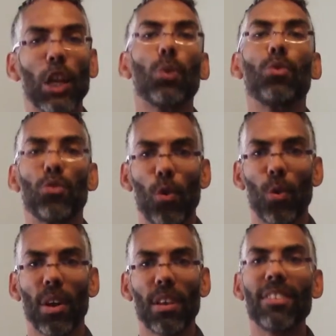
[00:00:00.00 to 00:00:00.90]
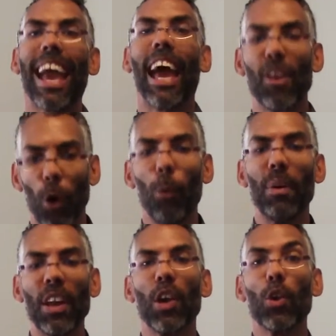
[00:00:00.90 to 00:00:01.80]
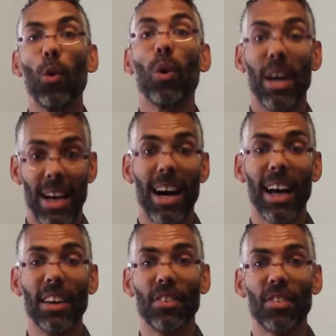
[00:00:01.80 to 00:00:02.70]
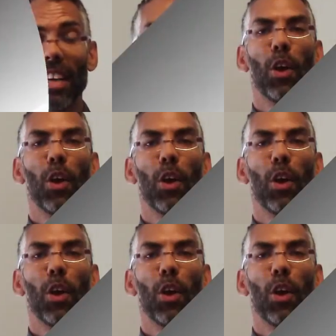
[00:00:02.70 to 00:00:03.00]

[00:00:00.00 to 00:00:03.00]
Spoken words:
you stories and opening your eyes.